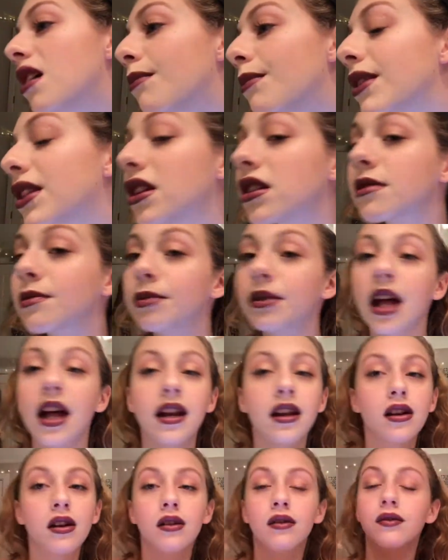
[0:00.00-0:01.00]
but there's
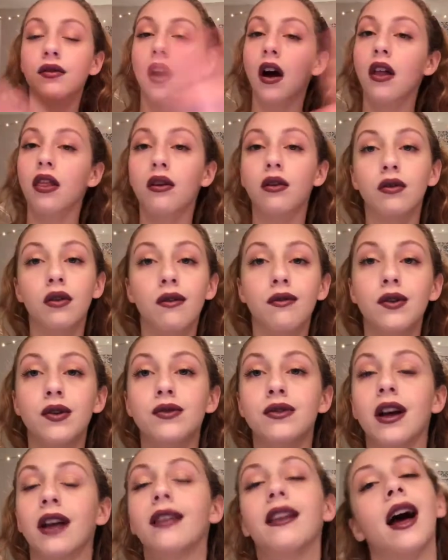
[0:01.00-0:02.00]
plenty of other
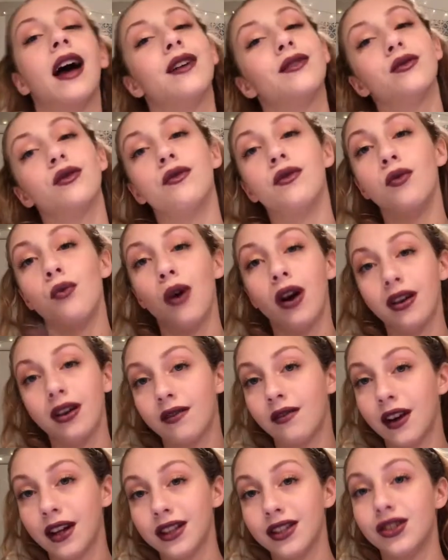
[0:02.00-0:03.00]
reviews online, so if you want to
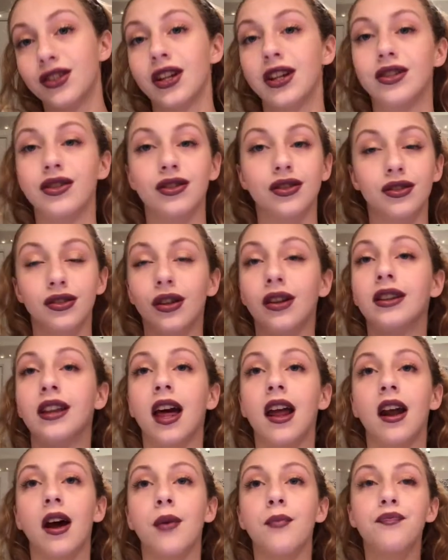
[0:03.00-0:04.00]
find the shades, just look
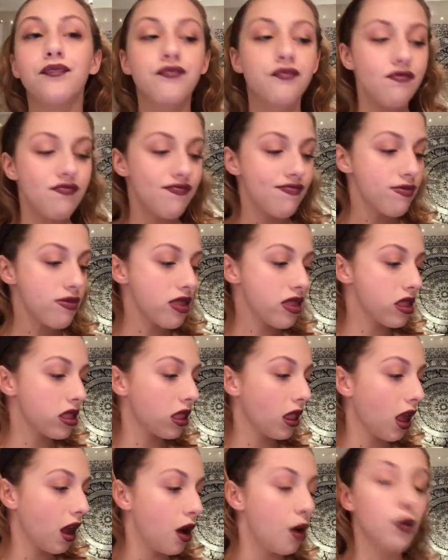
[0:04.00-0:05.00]
that up.
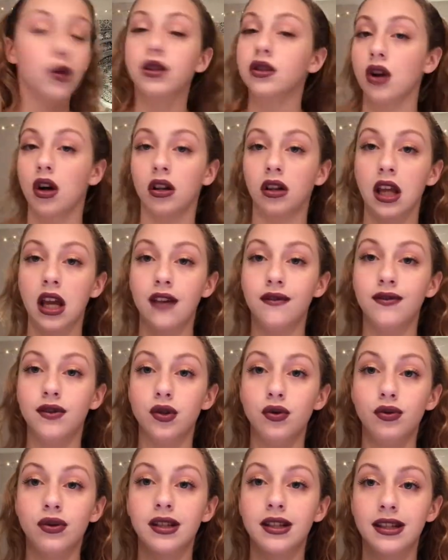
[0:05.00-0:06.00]
What's called? If
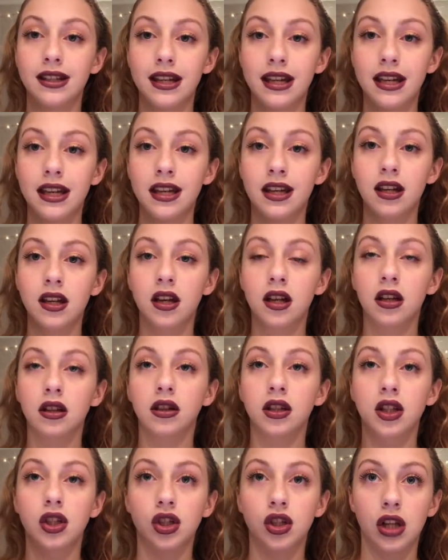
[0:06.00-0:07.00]
you see
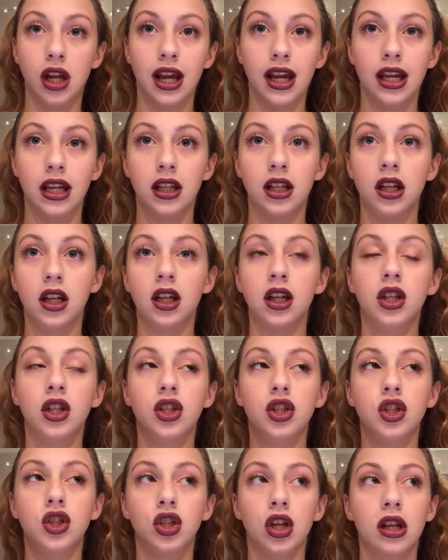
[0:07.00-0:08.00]
the shade,
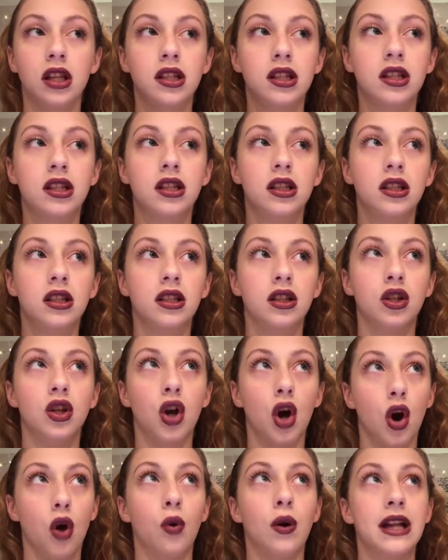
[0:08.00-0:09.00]
just
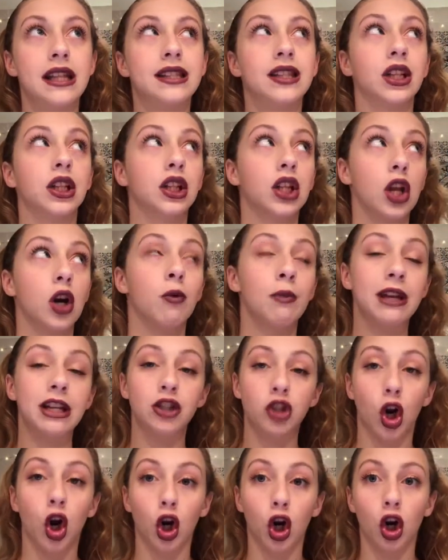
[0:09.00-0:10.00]
know it's a little
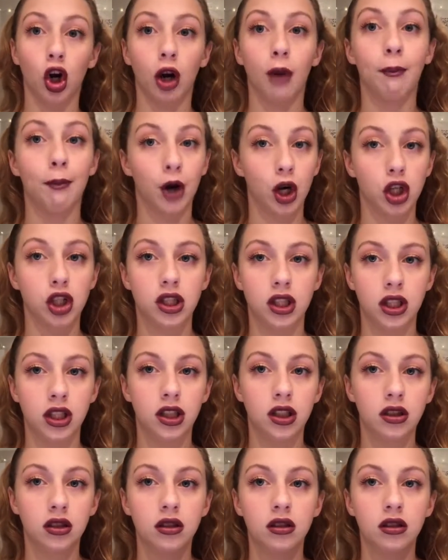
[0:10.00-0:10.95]
bit darker in person.